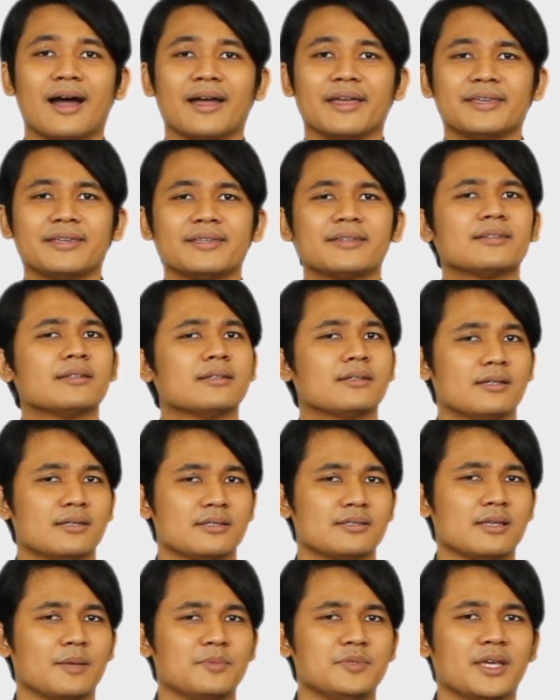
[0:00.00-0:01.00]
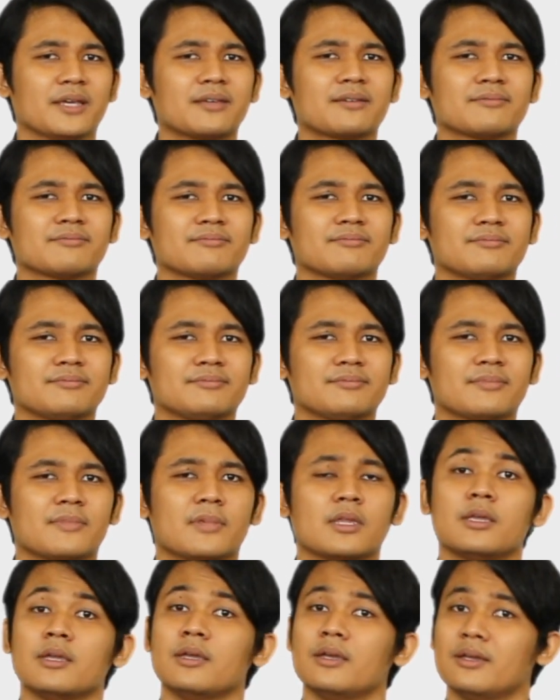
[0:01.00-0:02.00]
I, subject,
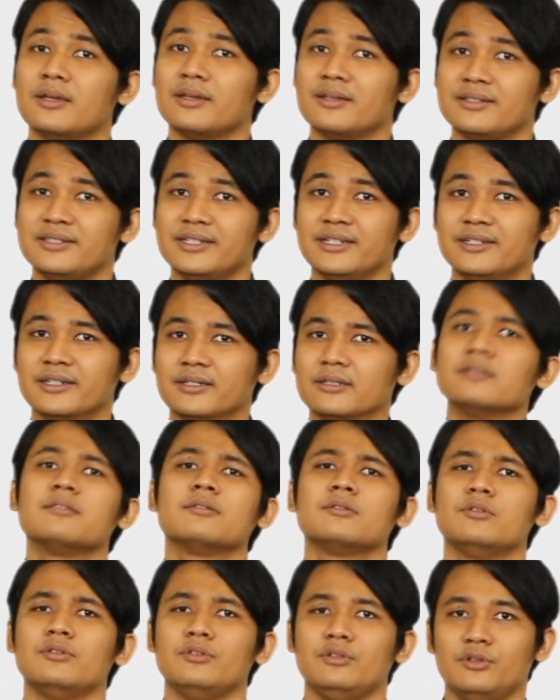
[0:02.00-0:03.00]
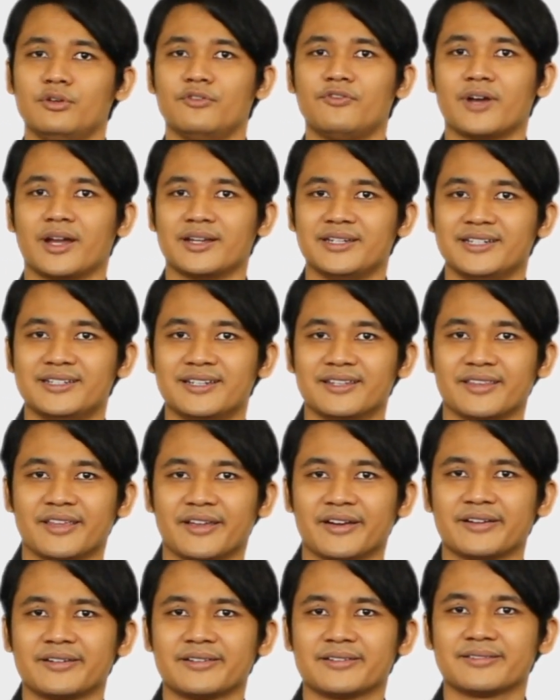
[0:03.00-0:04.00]
didn't, you've got
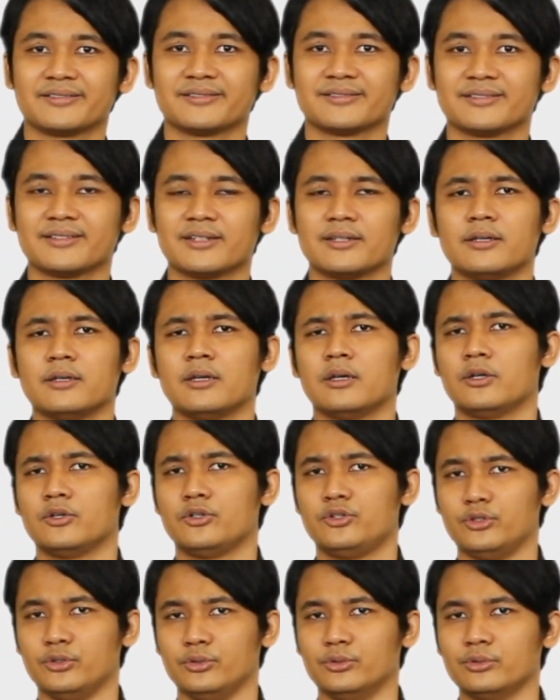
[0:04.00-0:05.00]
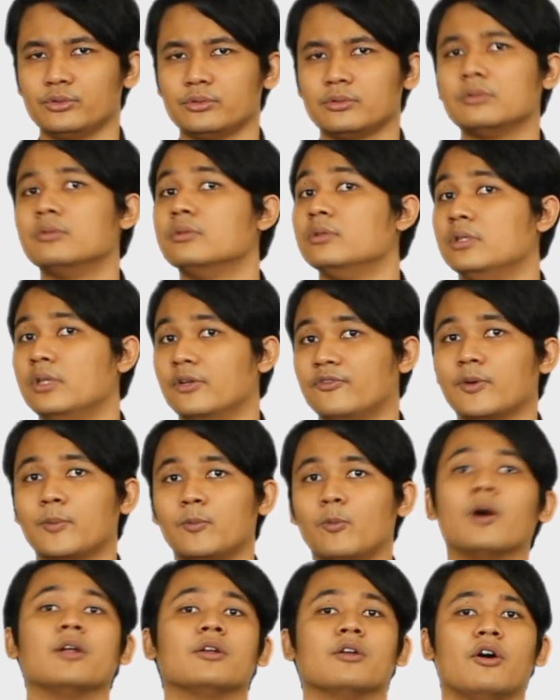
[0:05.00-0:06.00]
didn't there. 2, the
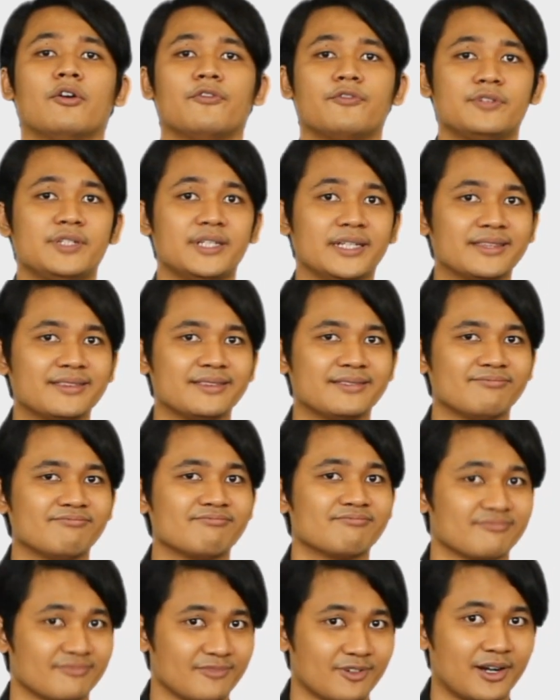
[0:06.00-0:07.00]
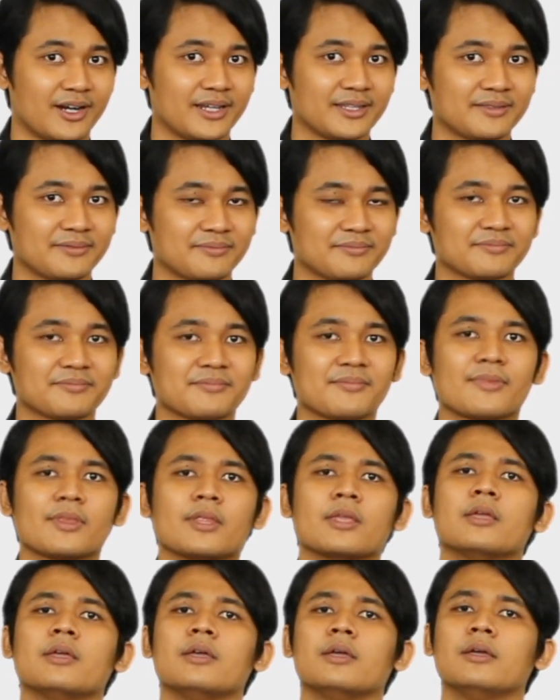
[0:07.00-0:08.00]
verb 1 of did, right?
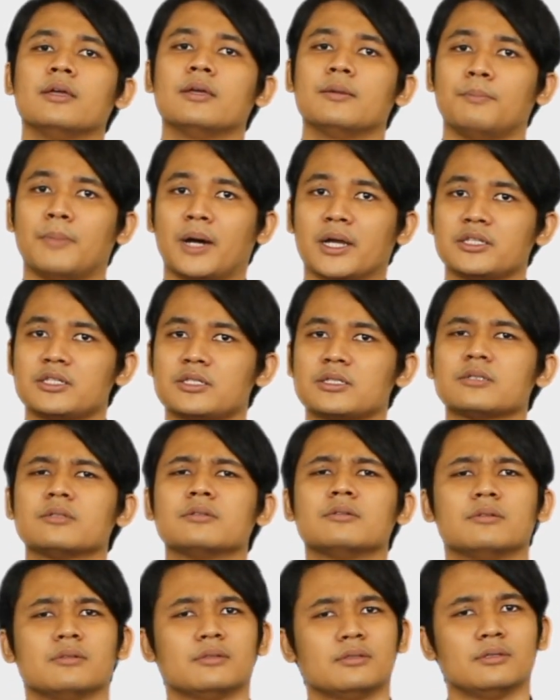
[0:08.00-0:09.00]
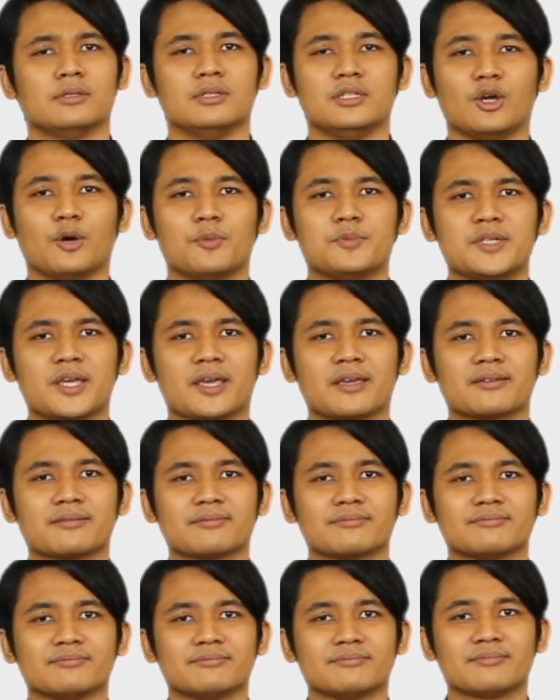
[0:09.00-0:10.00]
Much, the
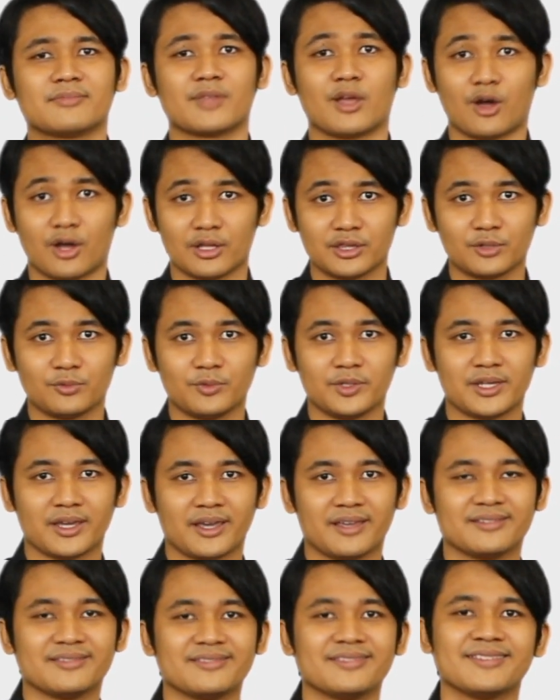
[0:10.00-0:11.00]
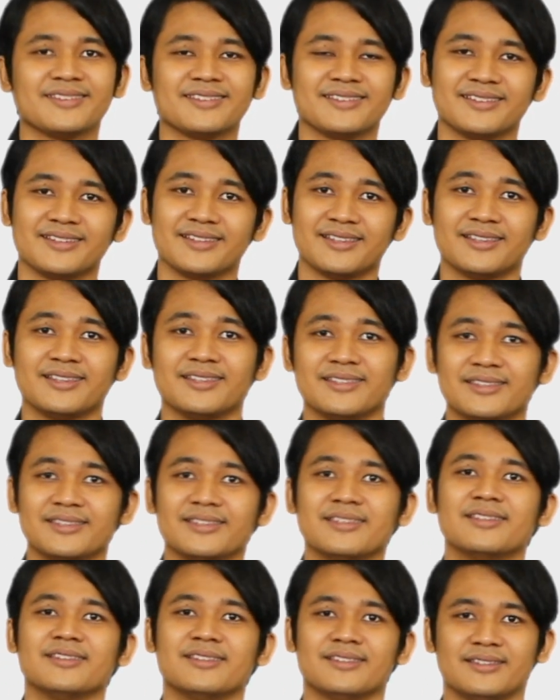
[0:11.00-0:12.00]
object, on the weekend,
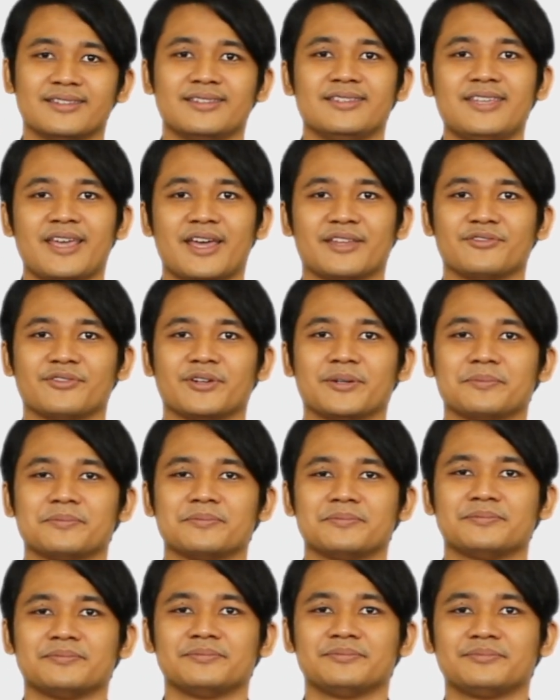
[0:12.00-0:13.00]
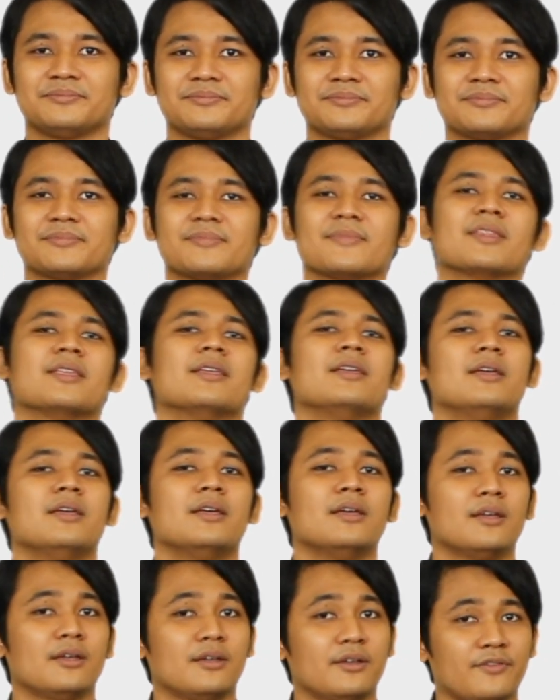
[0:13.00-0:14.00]
the adverb.
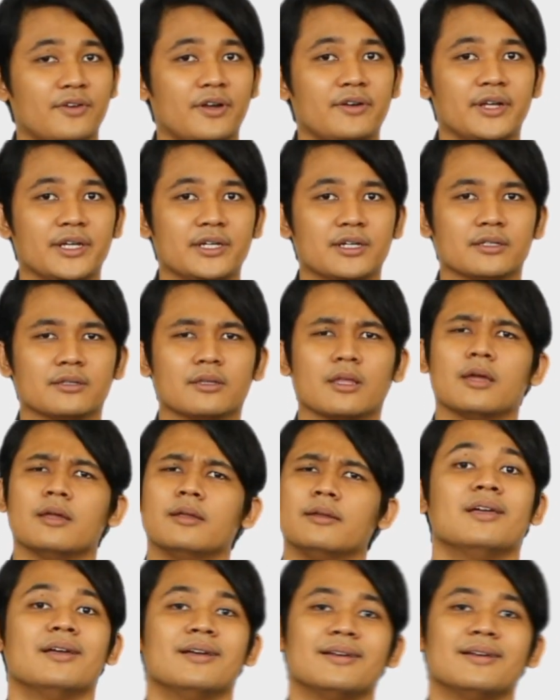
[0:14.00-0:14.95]
Very good.